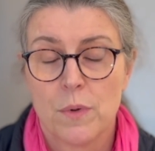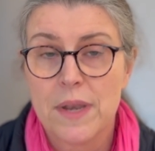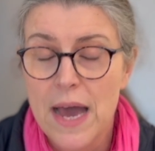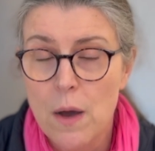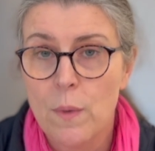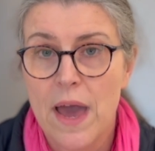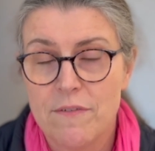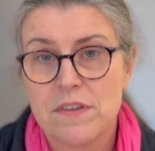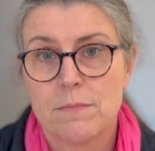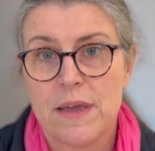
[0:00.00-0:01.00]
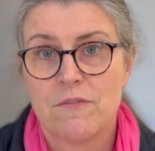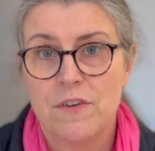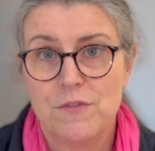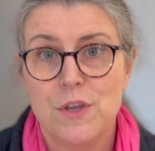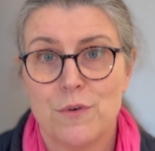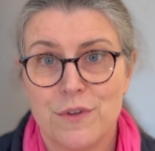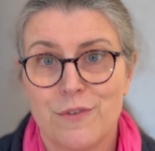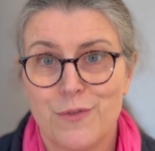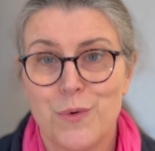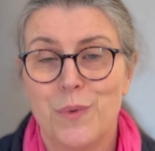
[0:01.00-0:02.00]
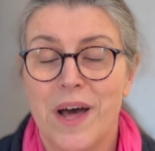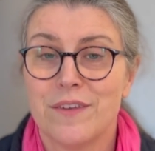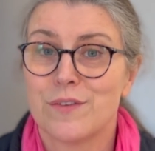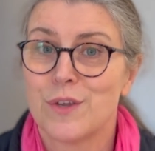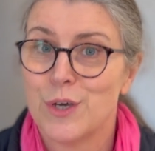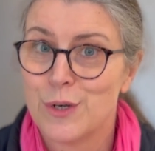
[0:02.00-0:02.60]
Well, now we're having to make 50 euros of fuel last